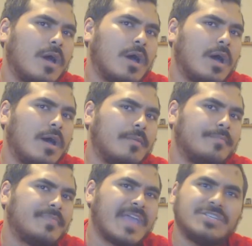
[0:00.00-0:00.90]

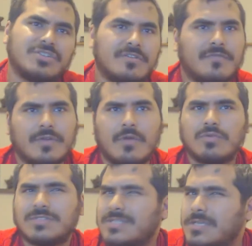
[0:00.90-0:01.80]
Keiji Inafune
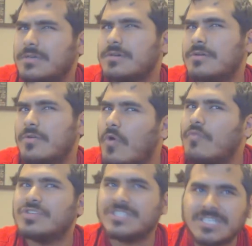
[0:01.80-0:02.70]
was still
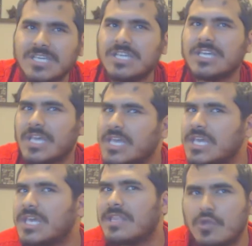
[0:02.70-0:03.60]
overseeing
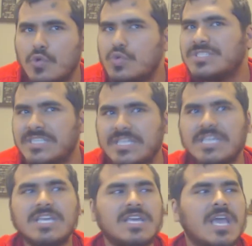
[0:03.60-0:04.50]
it
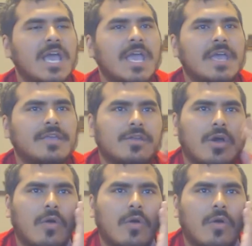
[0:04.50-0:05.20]
loosely, you